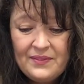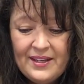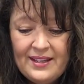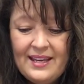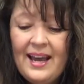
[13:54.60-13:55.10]

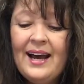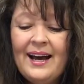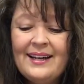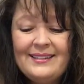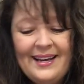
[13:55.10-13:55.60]

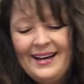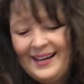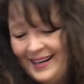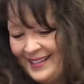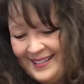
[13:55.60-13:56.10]

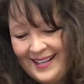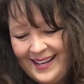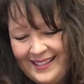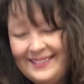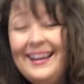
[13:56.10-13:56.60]
Yeah, I
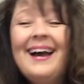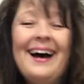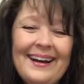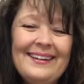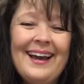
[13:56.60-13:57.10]
said.
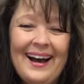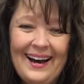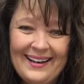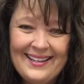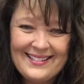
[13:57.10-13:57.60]

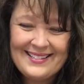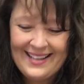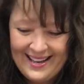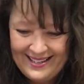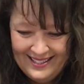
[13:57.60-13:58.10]
Yeah, he
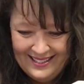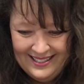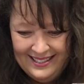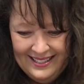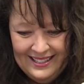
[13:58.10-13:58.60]
said.
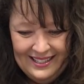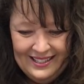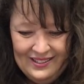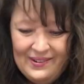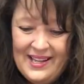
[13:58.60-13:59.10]

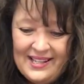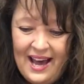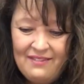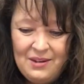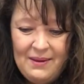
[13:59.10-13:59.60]
We
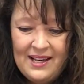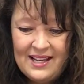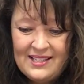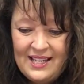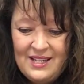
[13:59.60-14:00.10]
laughed
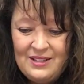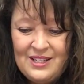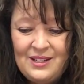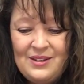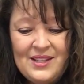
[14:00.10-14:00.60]
because he used
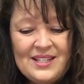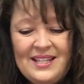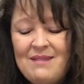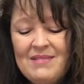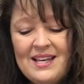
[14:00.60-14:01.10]
to do the
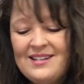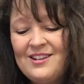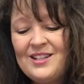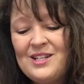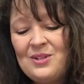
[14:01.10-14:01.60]
same thing
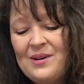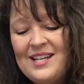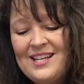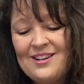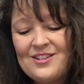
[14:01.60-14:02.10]
nearly
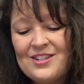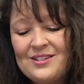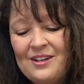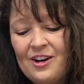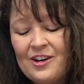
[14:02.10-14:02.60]
20 years
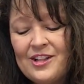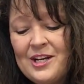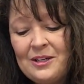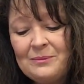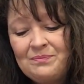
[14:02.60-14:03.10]

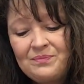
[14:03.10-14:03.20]
earlier,